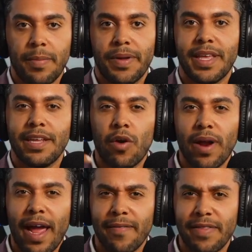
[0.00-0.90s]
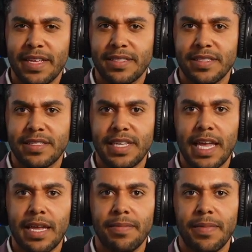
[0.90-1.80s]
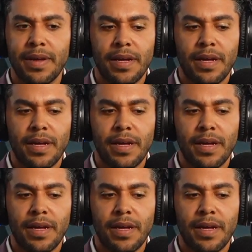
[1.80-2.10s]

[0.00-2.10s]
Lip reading: but they don't have this same